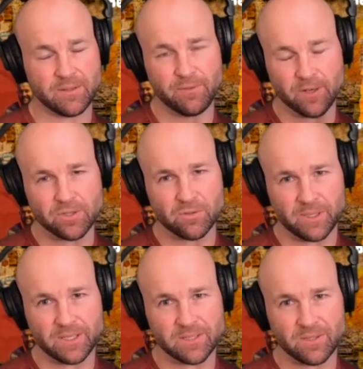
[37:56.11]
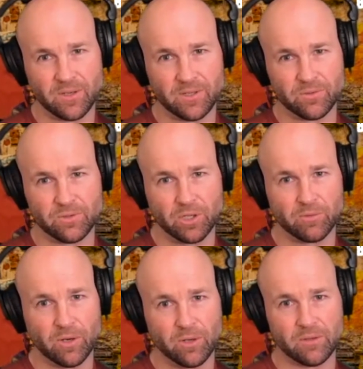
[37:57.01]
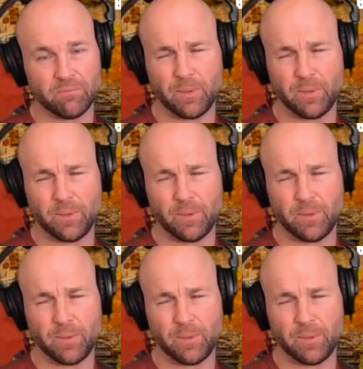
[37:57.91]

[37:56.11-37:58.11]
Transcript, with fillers: the functional medicine guy on Joe Rogan